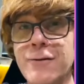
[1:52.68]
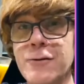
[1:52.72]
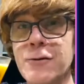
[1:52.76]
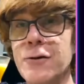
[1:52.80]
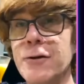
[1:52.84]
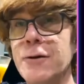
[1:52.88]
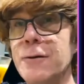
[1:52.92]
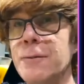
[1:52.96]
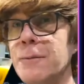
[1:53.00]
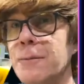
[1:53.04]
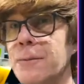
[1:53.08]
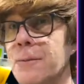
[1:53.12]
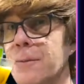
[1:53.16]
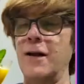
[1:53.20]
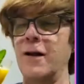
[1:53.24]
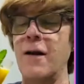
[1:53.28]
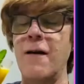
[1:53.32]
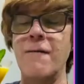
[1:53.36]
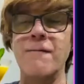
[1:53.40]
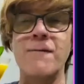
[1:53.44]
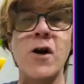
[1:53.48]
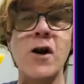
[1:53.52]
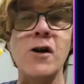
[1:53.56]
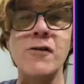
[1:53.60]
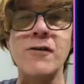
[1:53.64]
good.
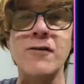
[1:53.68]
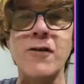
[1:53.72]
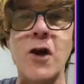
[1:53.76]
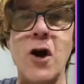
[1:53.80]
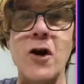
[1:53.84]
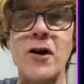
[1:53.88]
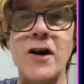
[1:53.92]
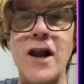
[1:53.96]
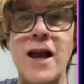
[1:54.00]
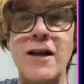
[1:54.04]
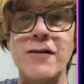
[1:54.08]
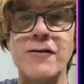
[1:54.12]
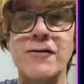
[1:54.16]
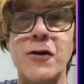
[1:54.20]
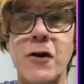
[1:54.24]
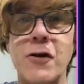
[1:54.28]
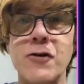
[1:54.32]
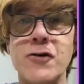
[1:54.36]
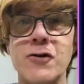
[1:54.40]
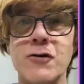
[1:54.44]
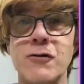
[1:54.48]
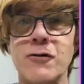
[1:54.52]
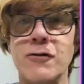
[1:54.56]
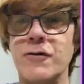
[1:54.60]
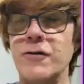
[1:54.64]
Follow us on our
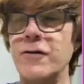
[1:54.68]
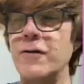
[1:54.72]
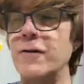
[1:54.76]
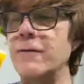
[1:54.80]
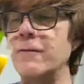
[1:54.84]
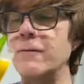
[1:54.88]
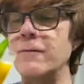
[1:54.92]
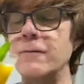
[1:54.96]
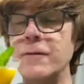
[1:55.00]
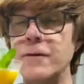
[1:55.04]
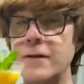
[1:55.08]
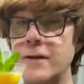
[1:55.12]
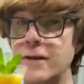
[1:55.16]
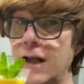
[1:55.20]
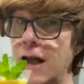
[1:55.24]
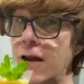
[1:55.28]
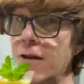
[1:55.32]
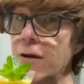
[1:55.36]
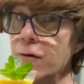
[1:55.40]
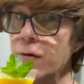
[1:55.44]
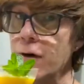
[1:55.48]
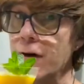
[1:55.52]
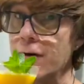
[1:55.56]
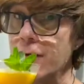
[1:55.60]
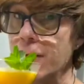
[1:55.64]
socials to get the
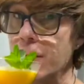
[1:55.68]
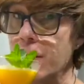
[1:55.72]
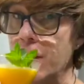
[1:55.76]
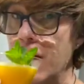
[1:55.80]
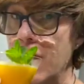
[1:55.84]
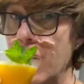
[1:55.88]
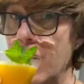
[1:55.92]
recipe.